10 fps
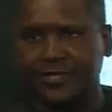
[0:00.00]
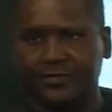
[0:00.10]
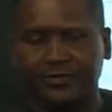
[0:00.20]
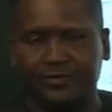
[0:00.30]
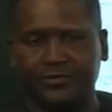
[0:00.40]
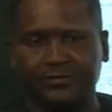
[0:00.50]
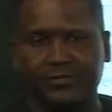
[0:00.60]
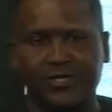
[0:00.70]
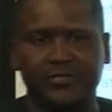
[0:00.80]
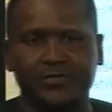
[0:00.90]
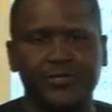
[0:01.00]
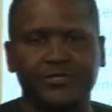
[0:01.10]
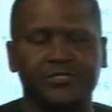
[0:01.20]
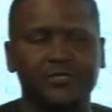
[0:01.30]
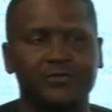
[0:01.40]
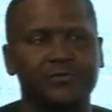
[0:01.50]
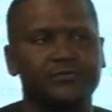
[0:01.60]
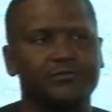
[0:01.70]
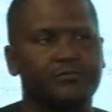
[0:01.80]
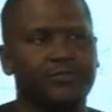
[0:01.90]
You know, much
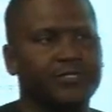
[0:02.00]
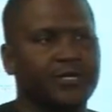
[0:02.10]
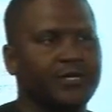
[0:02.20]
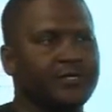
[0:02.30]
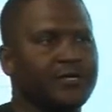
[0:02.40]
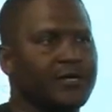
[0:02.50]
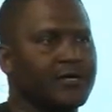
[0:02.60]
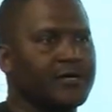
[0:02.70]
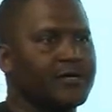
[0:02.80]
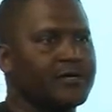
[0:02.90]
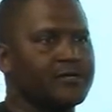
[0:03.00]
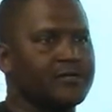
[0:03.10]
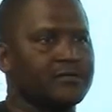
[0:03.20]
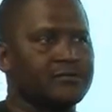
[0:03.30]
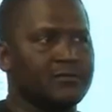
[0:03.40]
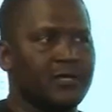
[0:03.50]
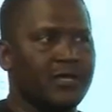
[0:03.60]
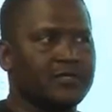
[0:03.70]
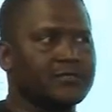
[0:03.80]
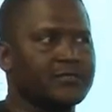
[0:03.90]
even better than
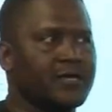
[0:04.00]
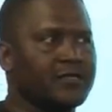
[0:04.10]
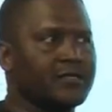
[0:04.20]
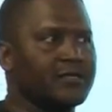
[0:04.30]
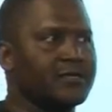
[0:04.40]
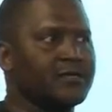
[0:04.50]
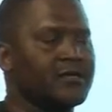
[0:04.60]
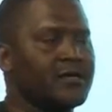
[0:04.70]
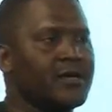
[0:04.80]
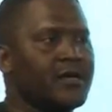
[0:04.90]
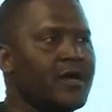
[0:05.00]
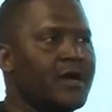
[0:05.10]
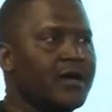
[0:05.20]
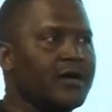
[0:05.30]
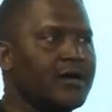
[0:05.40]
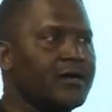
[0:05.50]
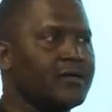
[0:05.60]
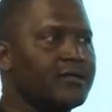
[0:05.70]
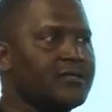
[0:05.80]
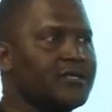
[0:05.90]
us. I think
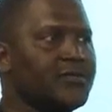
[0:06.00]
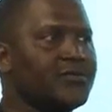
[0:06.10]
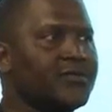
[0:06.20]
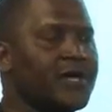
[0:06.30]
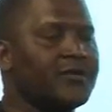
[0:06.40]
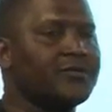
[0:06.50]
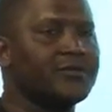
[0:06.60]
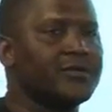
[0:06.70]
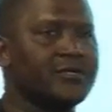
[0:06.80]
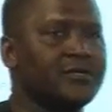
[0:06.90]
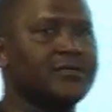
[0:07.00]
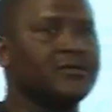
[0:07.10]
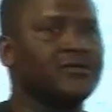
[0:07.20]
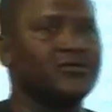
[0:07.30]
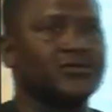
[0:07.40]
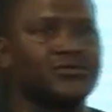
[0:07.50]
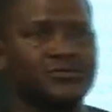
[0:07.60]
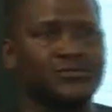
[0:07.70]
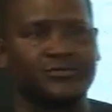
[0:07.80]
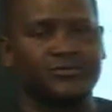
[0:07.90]
Fili people are not really used to
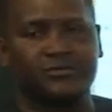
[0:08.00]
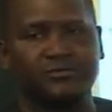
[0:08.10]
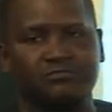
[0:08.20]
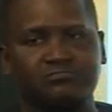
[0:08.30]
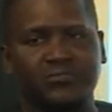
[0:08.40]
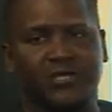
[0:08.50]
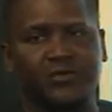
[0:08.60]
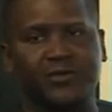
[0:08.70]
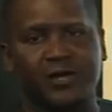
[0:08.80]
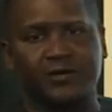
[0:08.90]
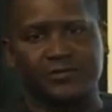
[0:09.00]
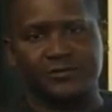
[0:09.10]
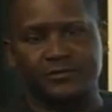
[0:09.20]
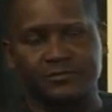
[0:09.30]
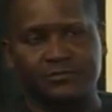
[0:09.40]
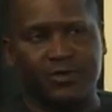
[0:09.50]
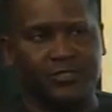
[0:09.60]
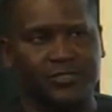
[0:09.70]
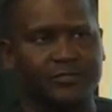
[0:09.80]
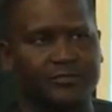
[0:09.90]
giving out
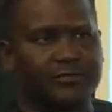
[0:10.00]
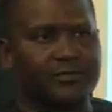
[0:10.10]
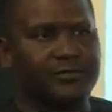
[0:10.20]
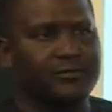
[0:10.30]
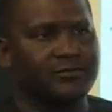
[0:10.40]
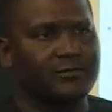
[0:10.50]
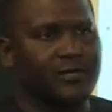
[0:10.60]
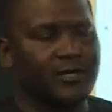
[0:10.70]
much. You know.